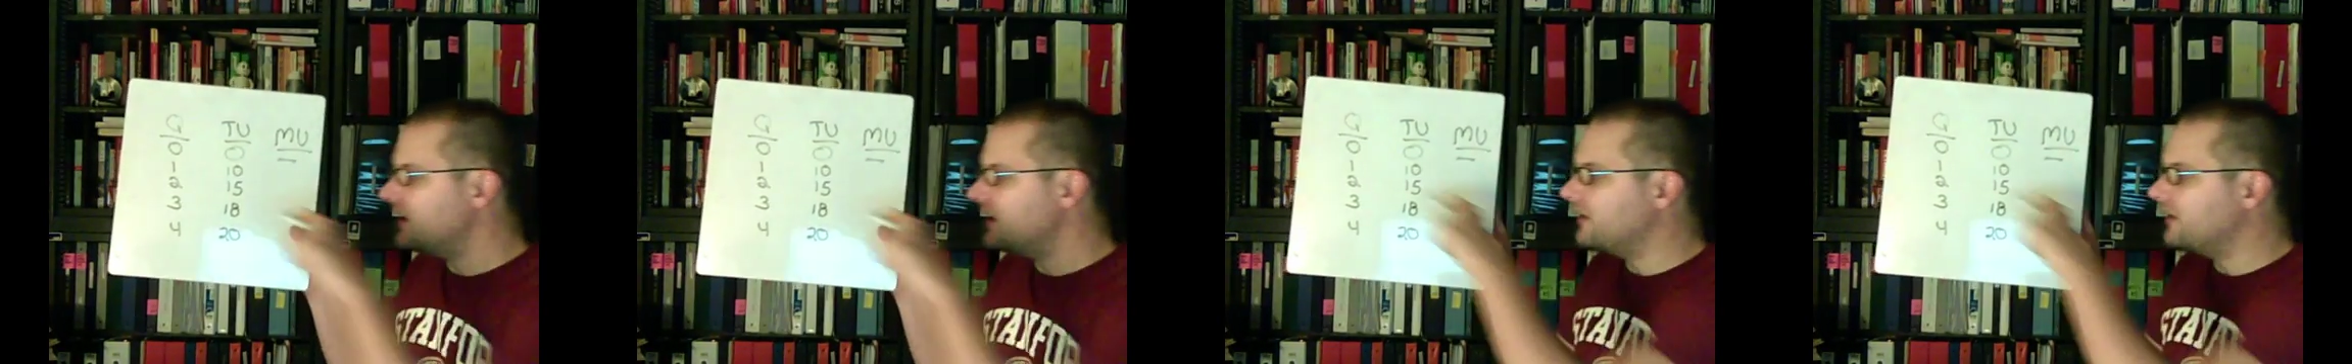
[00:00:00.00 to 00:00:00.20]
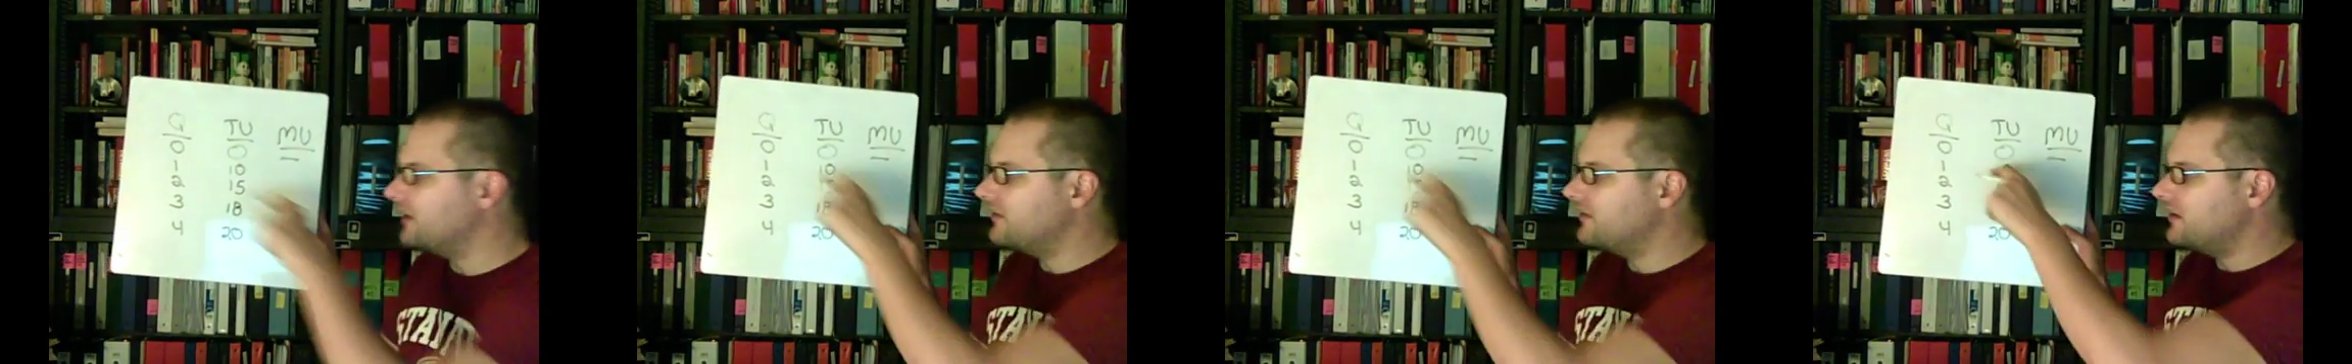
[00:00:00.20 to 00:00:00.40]

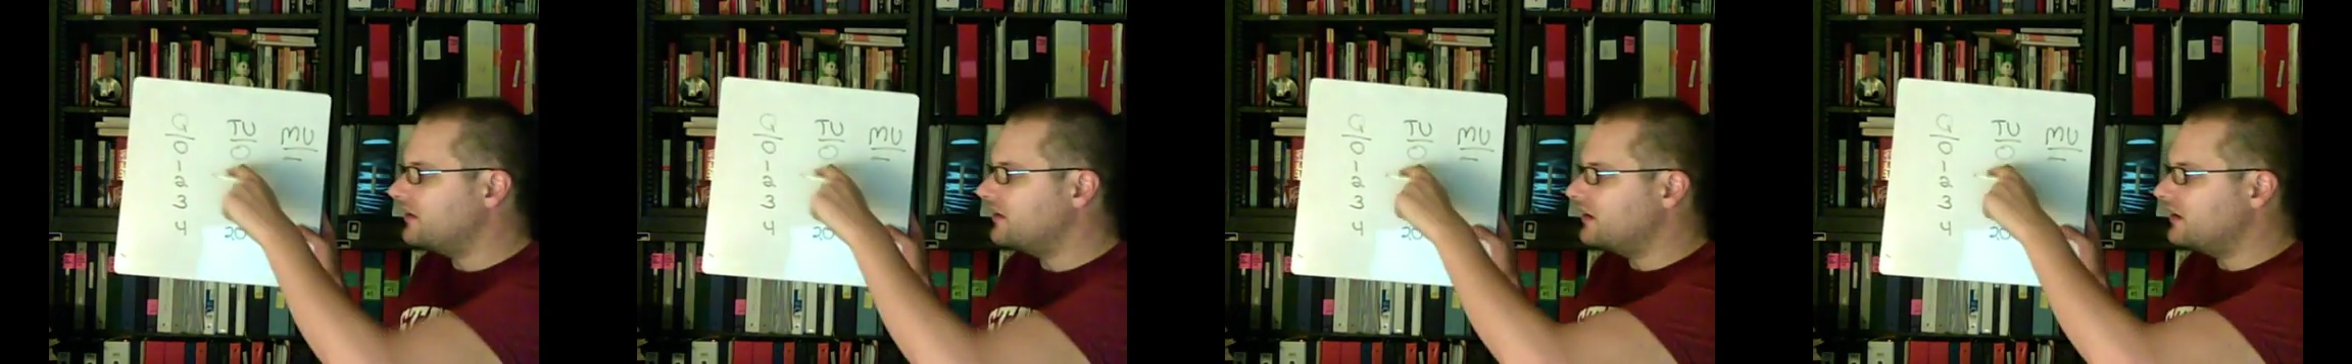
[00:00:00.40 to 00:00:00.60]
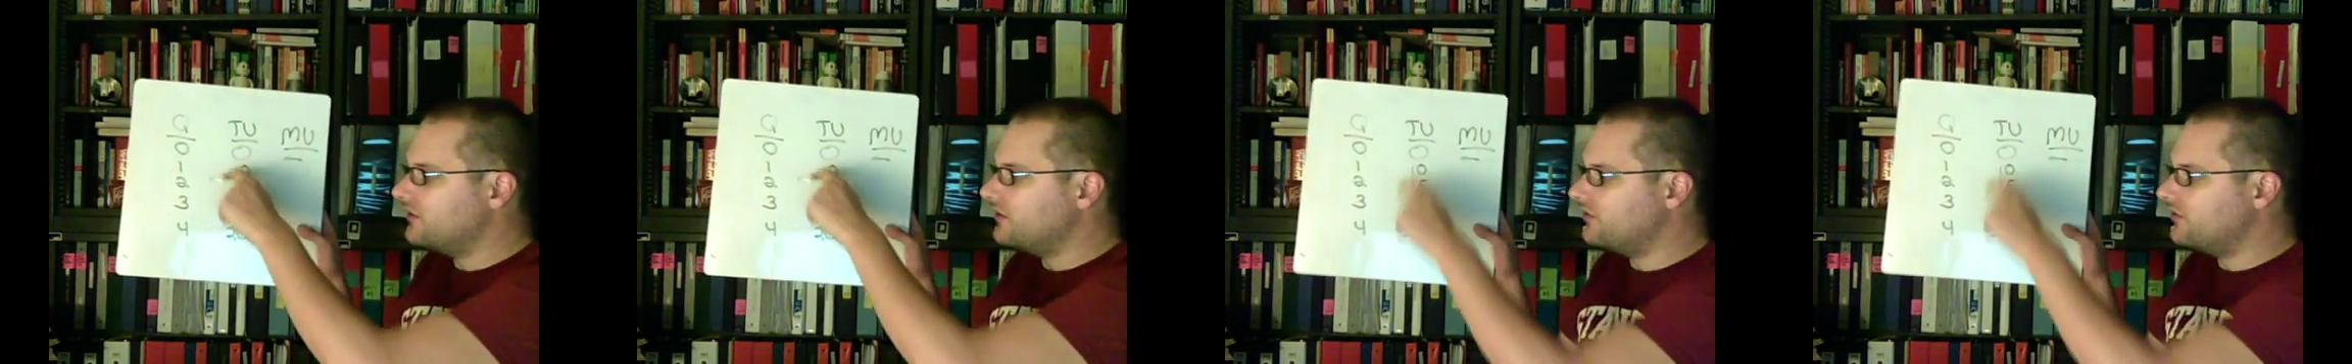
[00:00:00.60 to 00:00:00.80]
it's
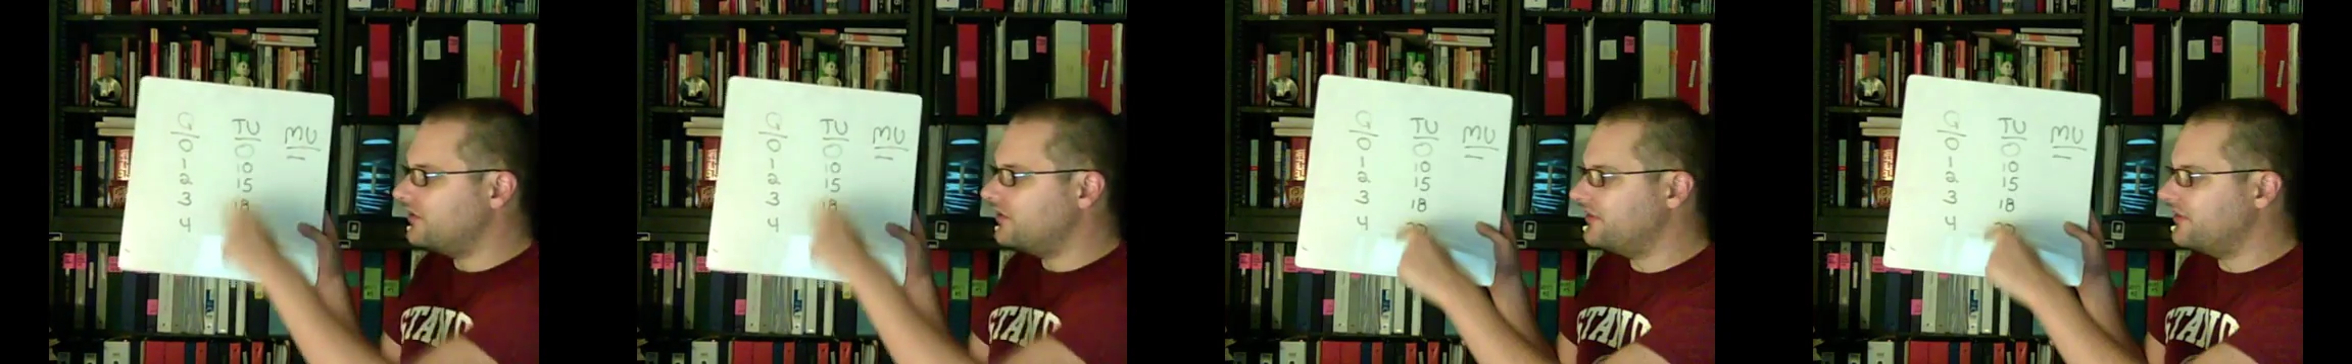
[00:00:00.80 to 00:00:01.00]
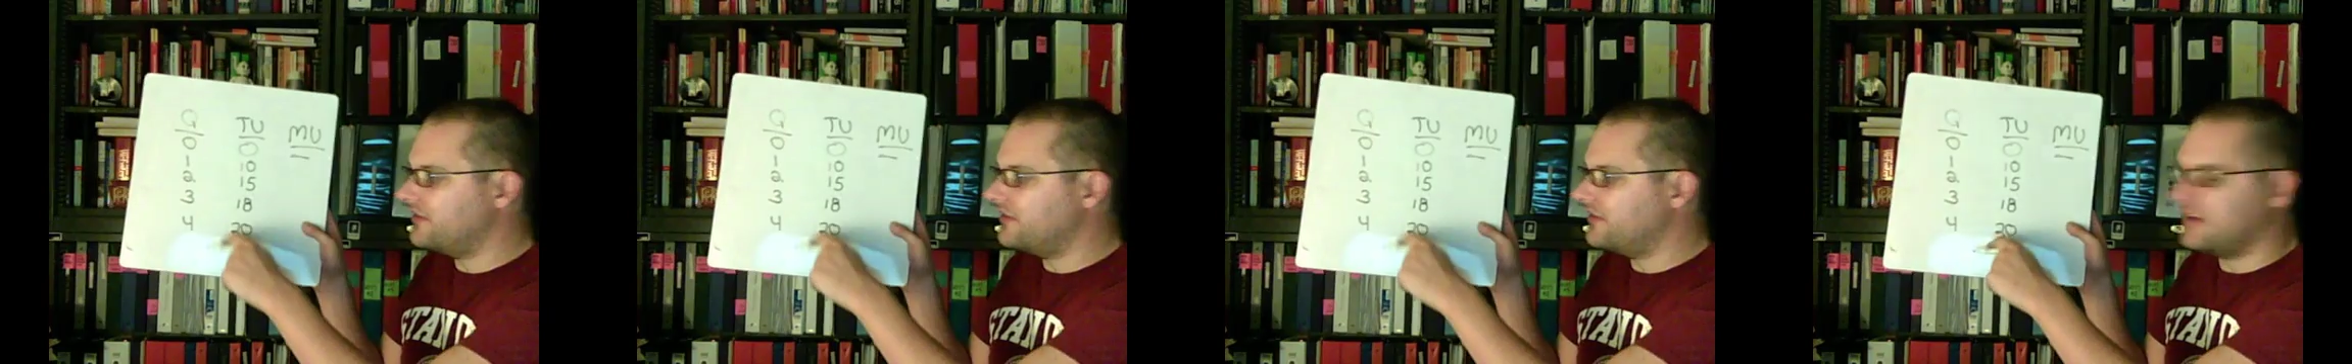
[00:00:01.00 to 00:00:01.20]

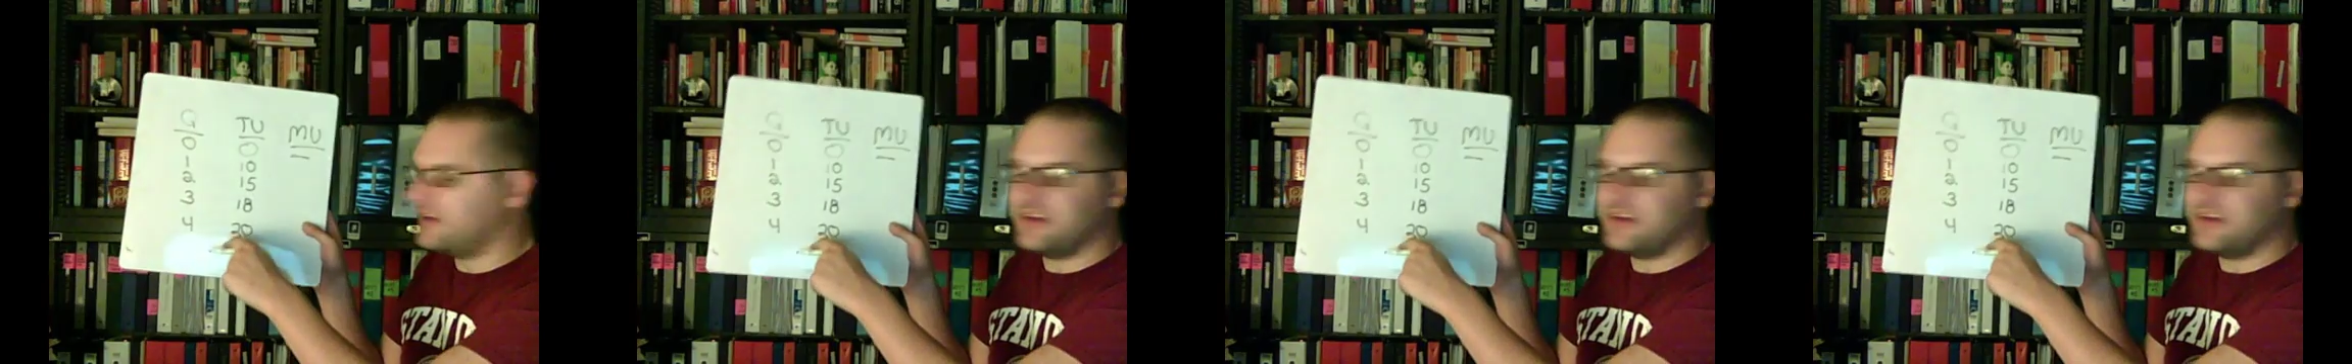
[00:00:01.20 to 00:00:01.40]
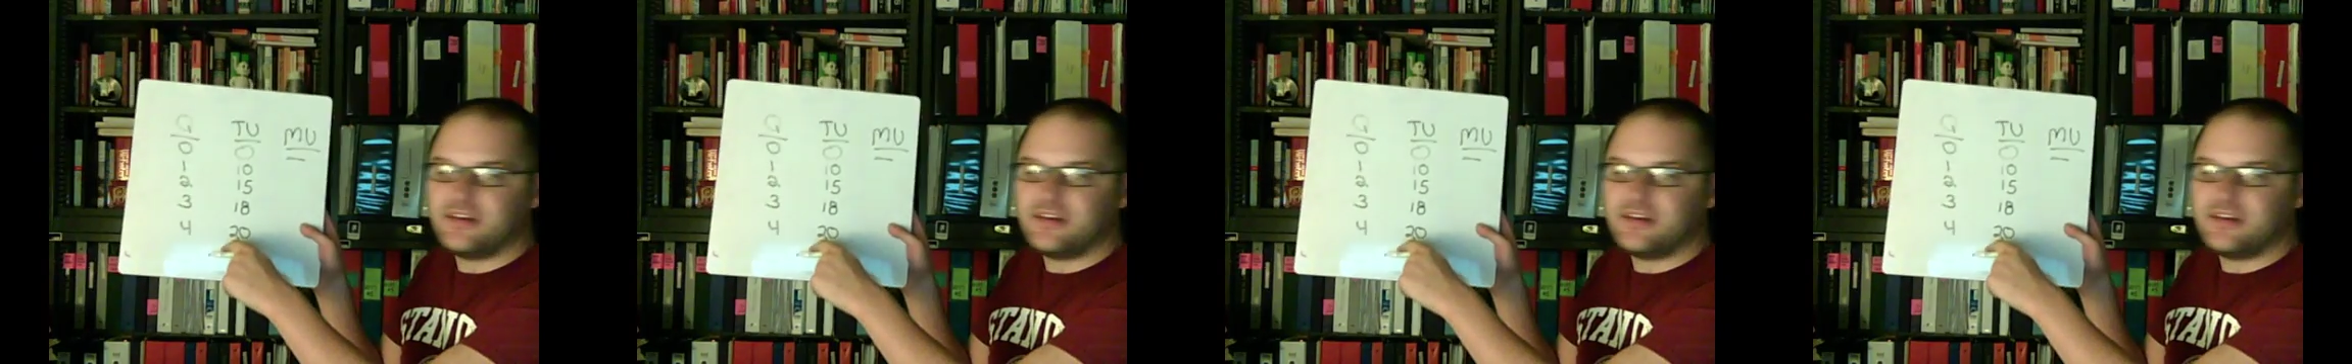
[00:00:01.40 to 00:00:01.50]
increasing at a